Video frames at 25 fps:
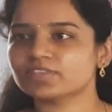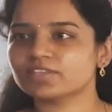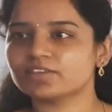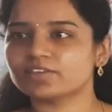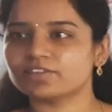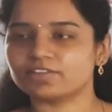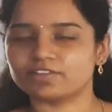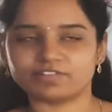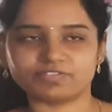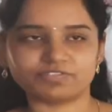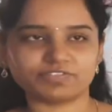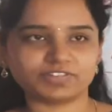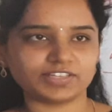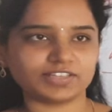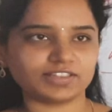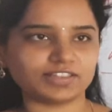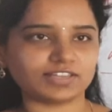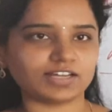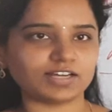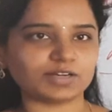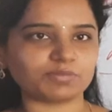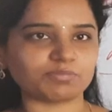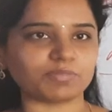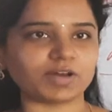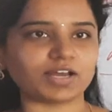You will feel
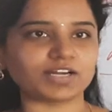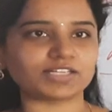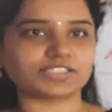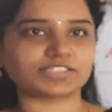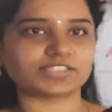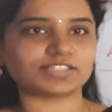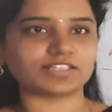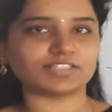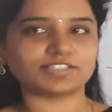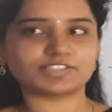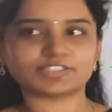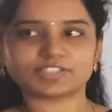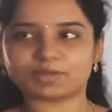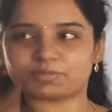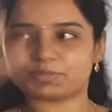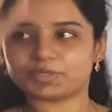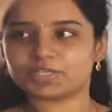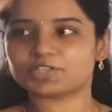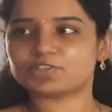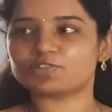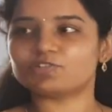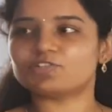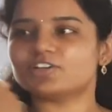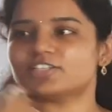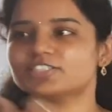that monster is
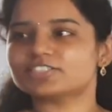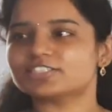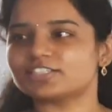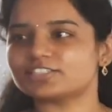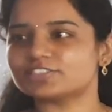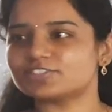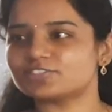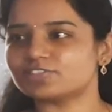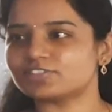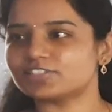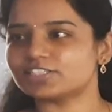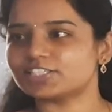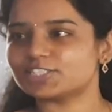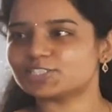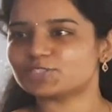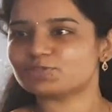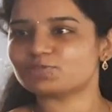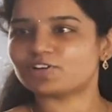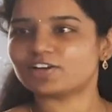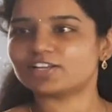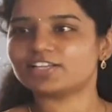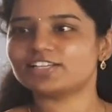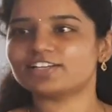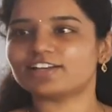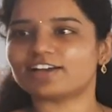coming towards us only, it is
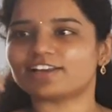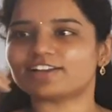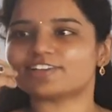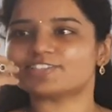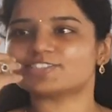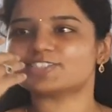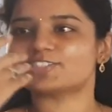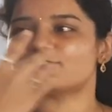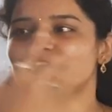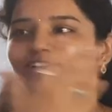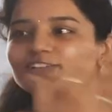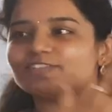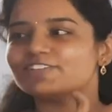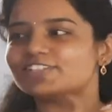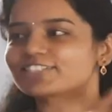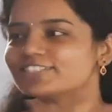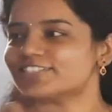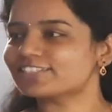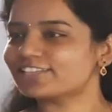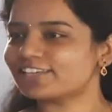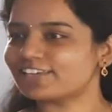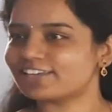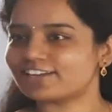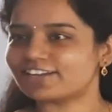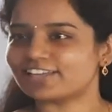falling on us only, we will
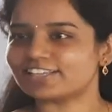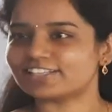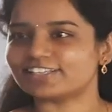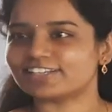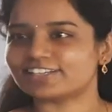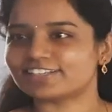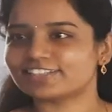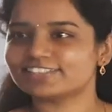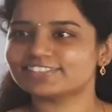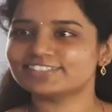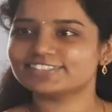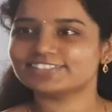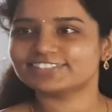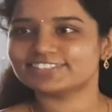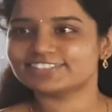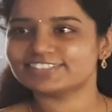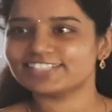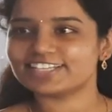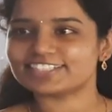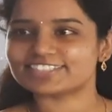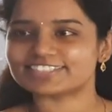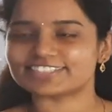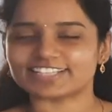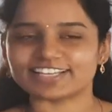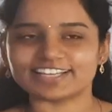scare like that.
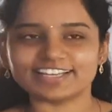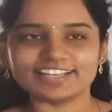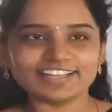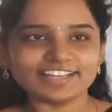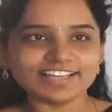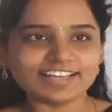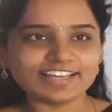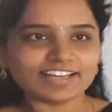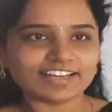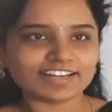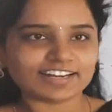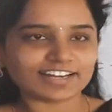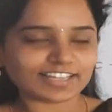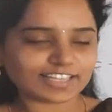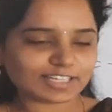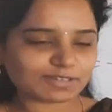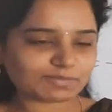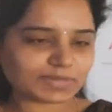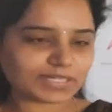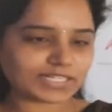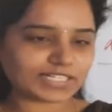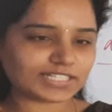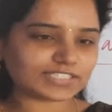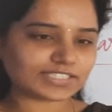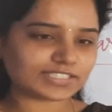Yes sir, nothing
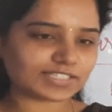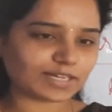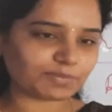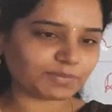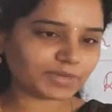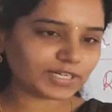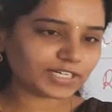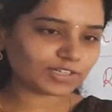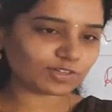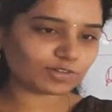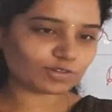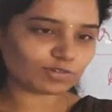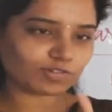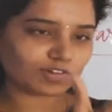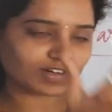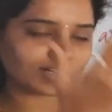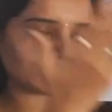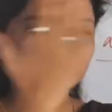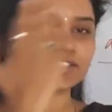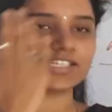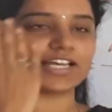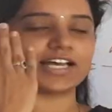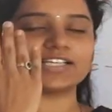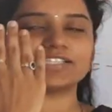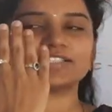but it is coming
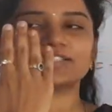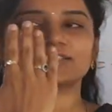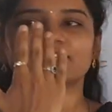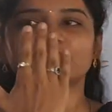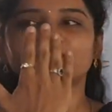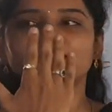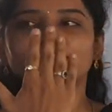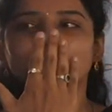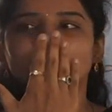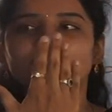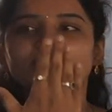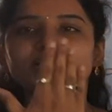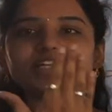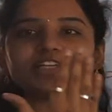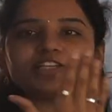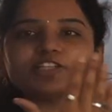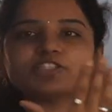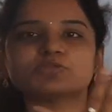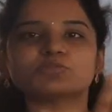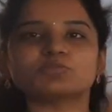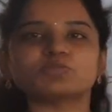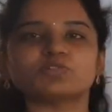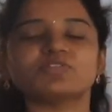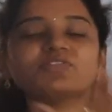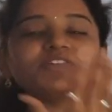towards us, nothing but it is
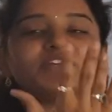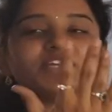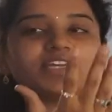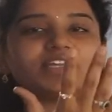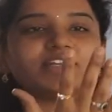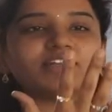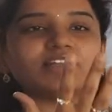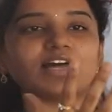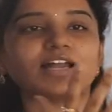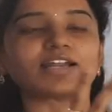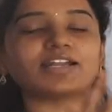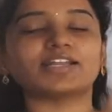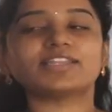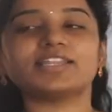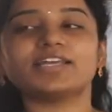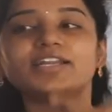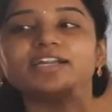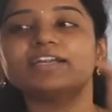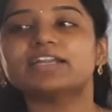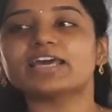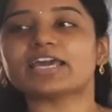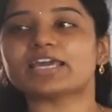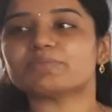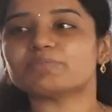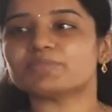moving in another
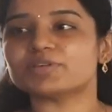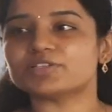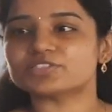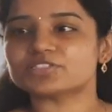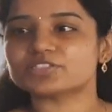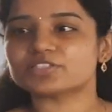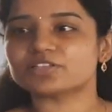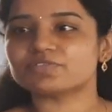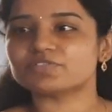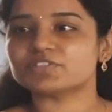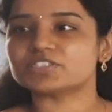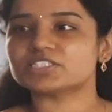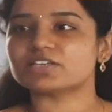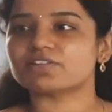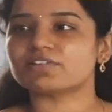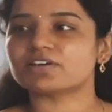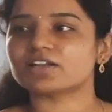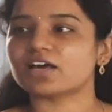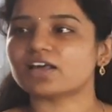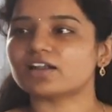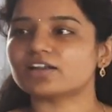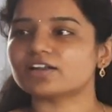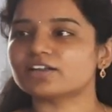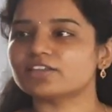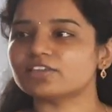dimension whichever
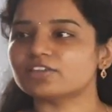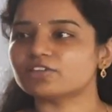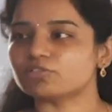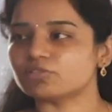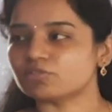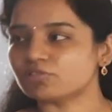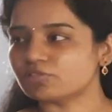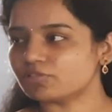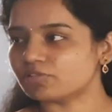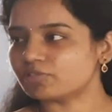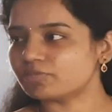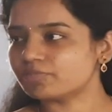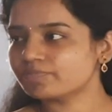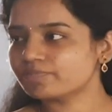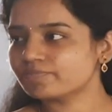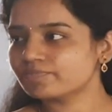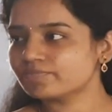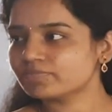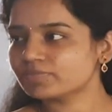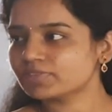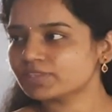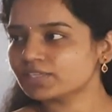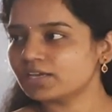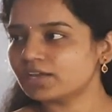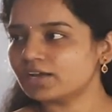already you know.
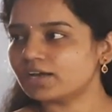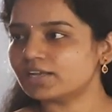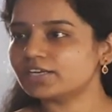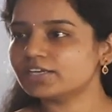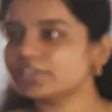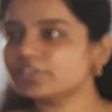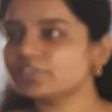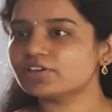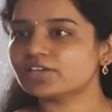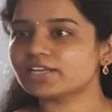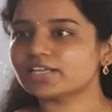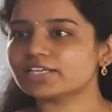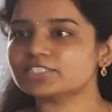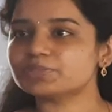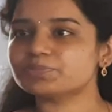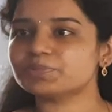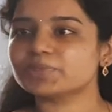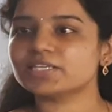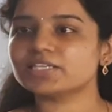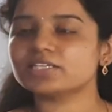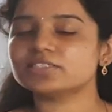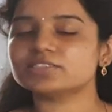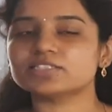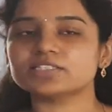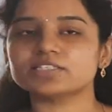Already you are
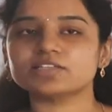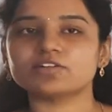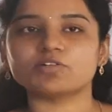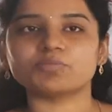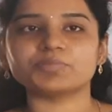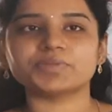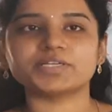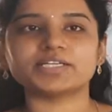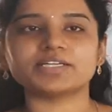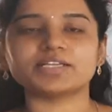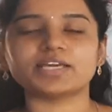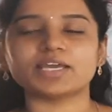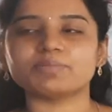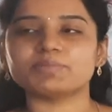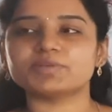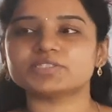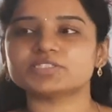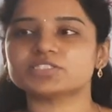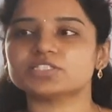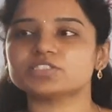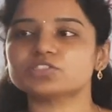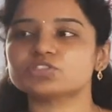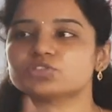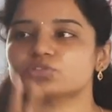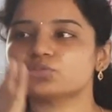experiencing how many
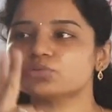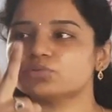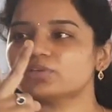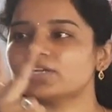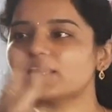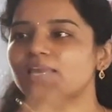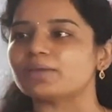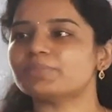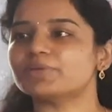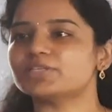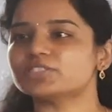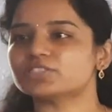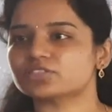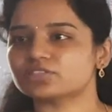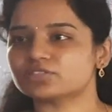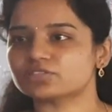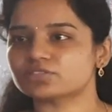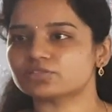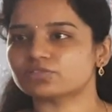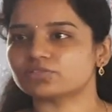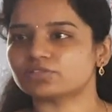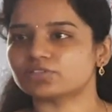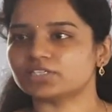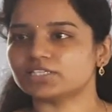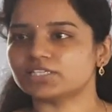dimensions? 2 dimensions
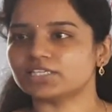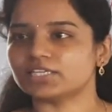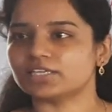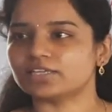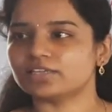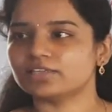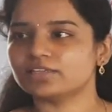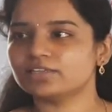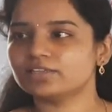only,